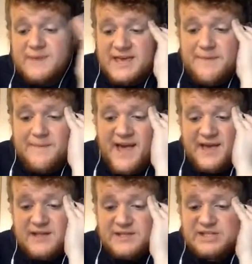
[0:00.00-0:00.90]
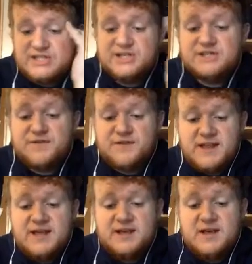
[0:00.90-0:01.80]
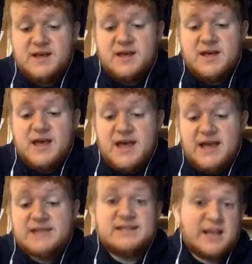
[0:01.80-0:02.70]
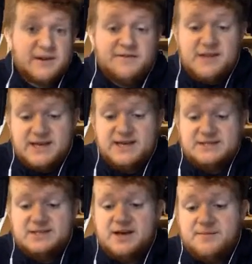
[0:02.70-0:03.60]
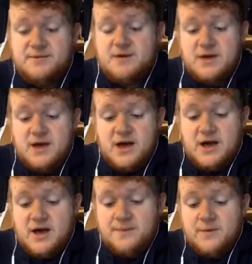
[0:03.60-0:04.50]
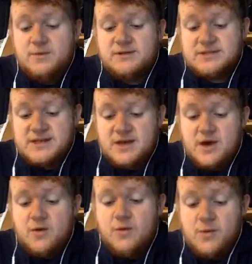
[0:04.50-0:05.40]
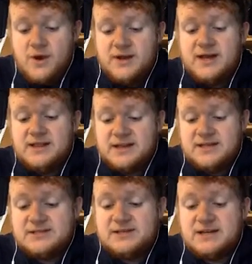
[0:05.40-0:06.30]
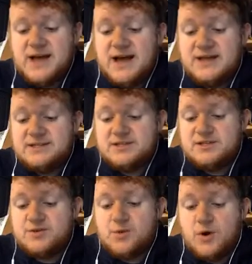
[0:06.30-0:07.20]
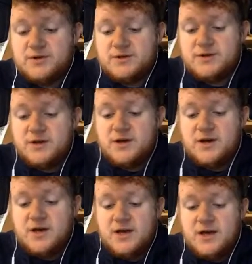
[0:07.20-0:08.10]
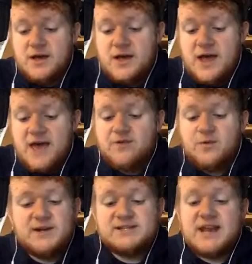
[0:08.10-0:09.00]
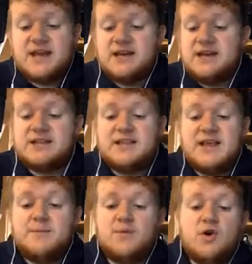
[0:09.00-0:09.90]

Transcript: Pikipek just because Flynn is like a flying type. Um, but we'll see. We want it at least to uh, add to the squad. Everyone is getting a nickname.